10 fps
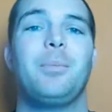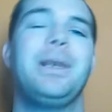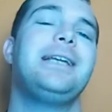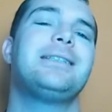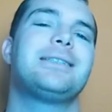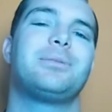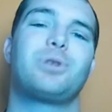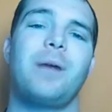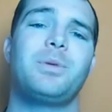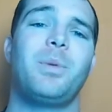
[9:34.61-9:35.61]
Please
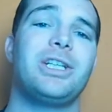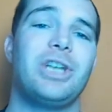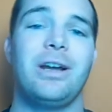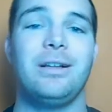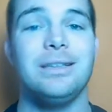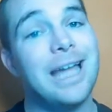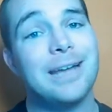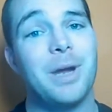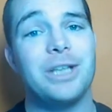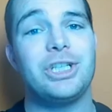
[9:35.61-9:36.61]
subscribe to my channel,
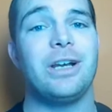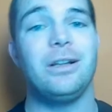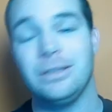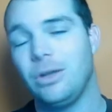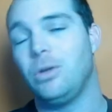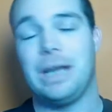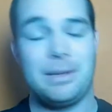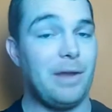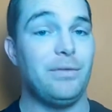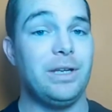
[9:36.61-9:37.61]
like my channel, or
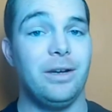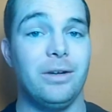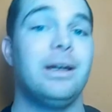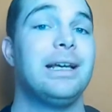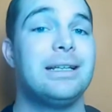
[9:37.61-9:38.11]
like my video.